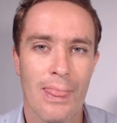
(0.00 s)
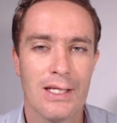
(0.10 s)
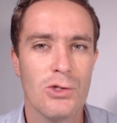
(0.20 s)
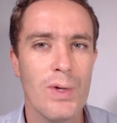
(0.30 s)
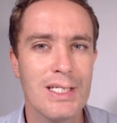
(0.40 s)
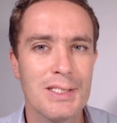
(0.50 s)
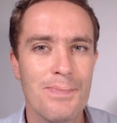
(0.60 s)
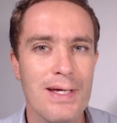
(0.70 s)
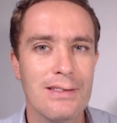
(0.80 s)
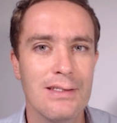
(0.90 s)
So we're
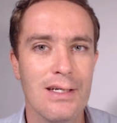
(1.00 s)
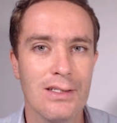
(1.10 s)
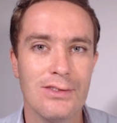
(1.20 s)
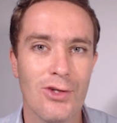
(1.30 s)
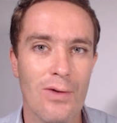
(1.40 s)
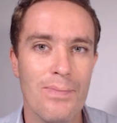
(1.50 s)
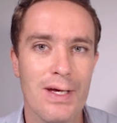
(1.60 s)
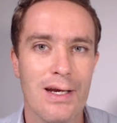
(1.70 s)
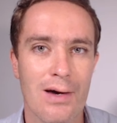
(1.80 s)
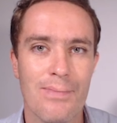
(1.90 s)
expecting a drop
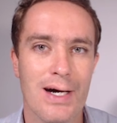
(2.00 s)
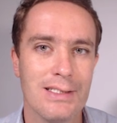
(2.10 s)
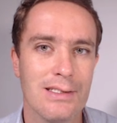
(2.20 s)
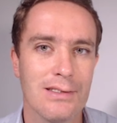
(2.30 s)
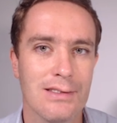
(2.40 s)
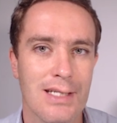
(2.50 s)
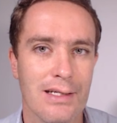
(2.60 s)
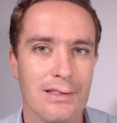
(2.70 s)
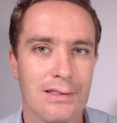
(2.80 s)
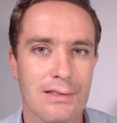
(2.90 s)
in our bicycle
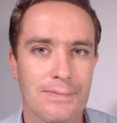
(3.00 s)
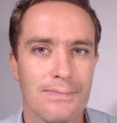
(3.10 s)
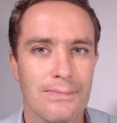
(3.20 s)
sales.